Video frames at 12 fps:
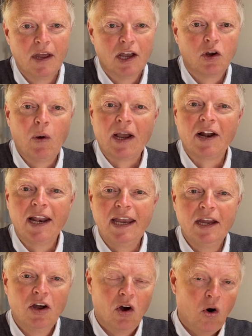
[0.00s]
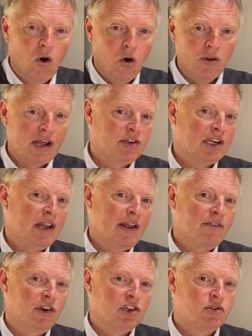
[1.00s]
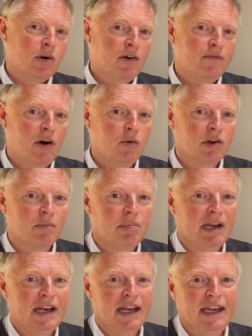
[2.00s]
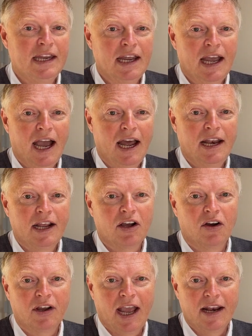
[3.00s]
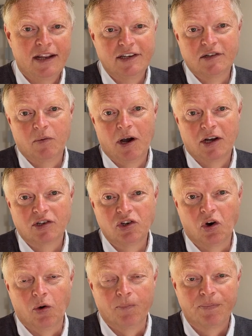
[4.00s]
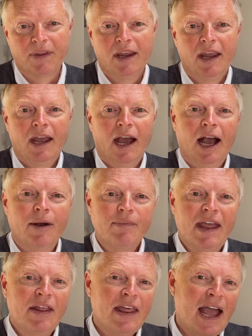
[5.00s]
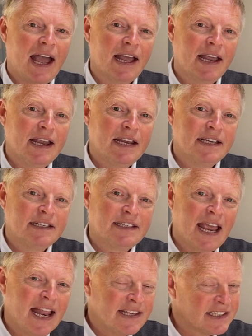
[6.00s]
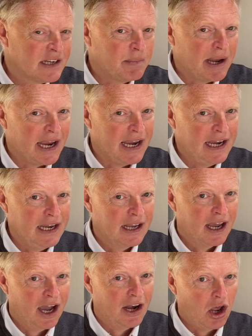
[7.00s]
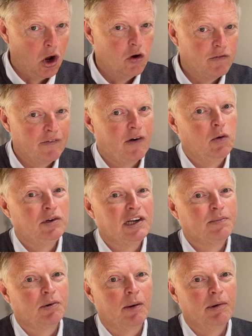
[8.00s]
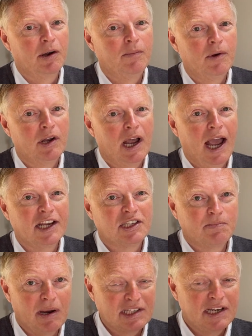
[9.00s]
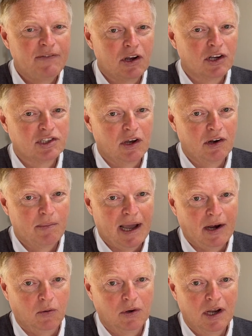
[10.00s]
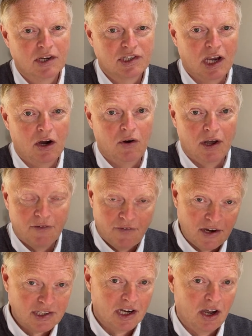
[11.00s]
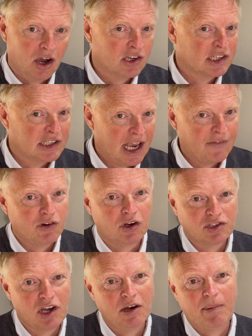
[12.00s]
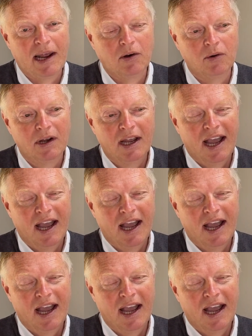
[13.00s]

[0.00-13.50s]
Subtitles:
quickly, or they'll say they've lost 12 volt completely and they can't get anything to work at all. Now that tends to be an over voltage problem, especially if you've got a solar panel. So the first thing I ask is, have you got a solar panel?